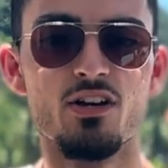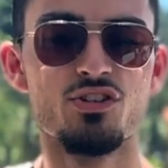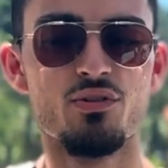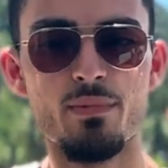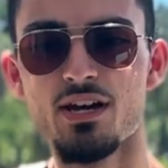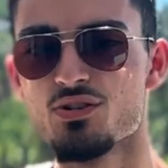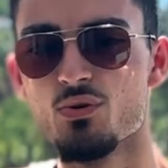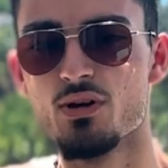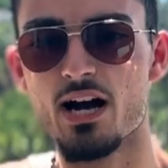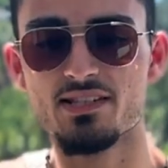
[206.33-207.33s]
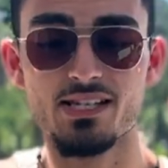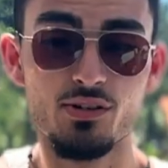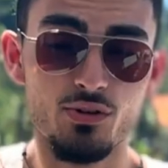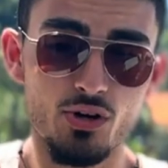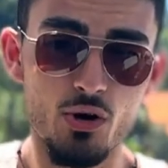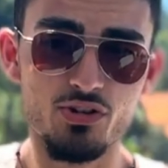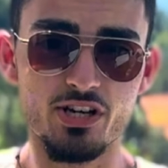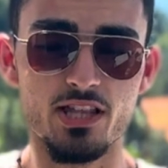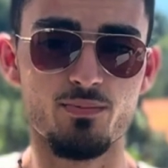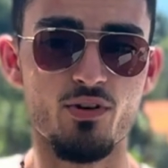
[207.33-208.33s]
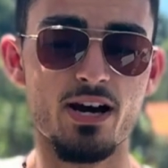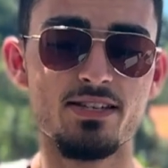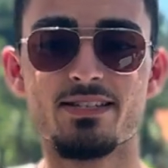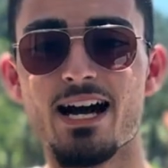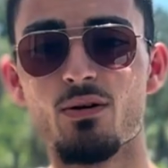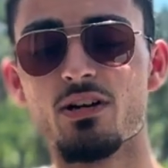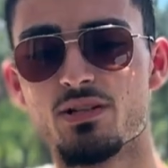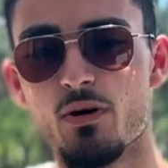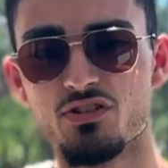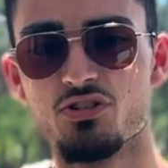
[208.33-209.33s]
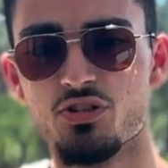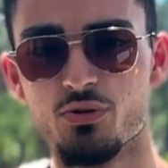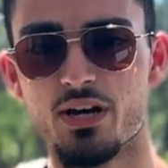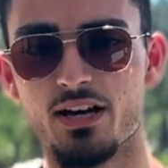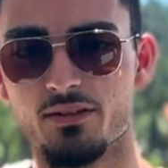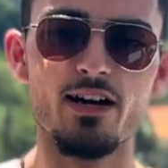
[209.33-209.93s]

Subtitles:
So make sure, guys, that you negotiate the price down as much as you can.